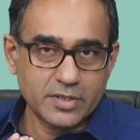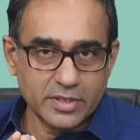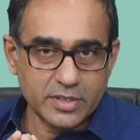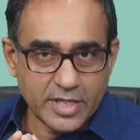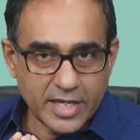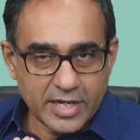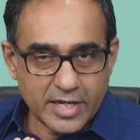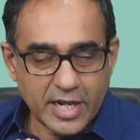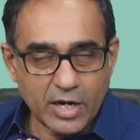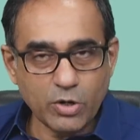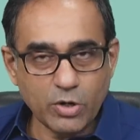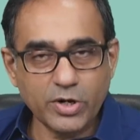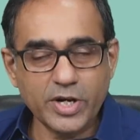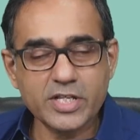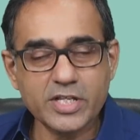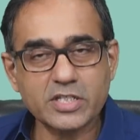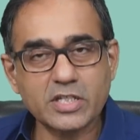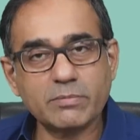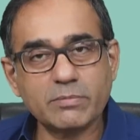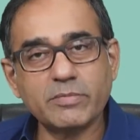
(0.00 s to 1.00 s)
Then
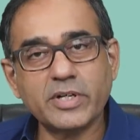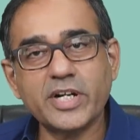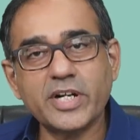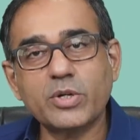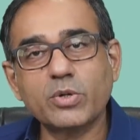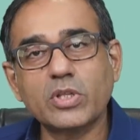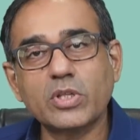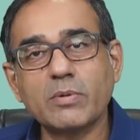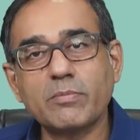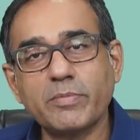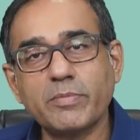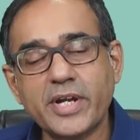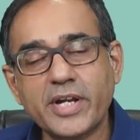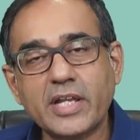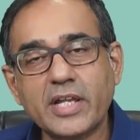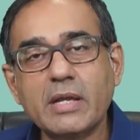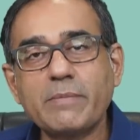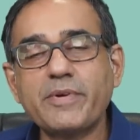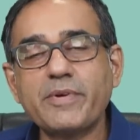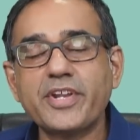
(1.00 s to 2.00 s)
allocate some money to the mid
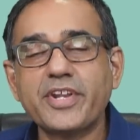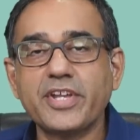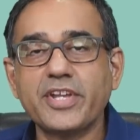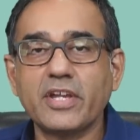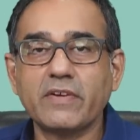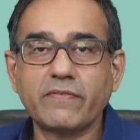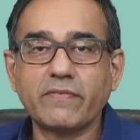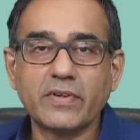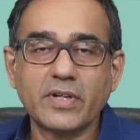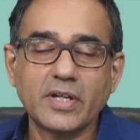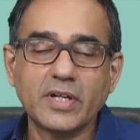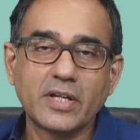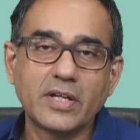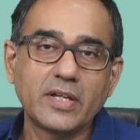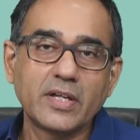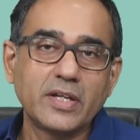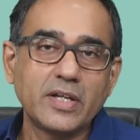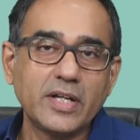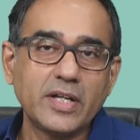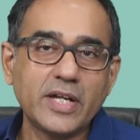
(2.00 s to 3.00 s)
cap ETF
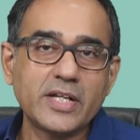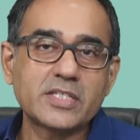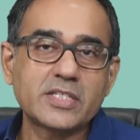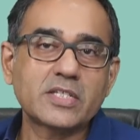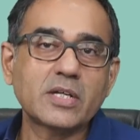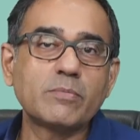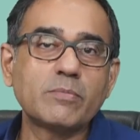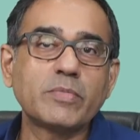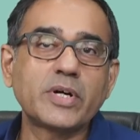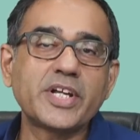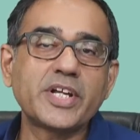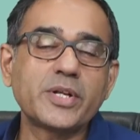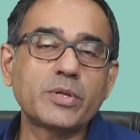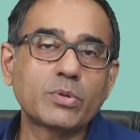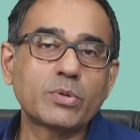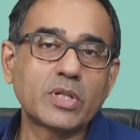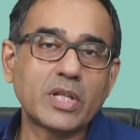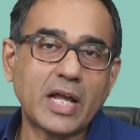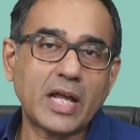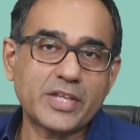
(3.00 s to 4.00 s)
and some money
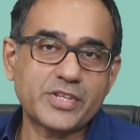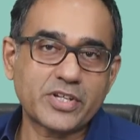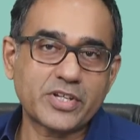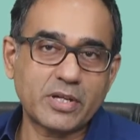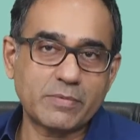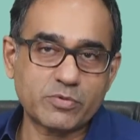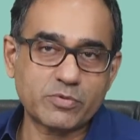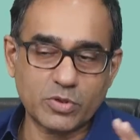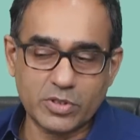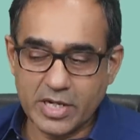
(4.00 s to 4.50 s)
into large cap. So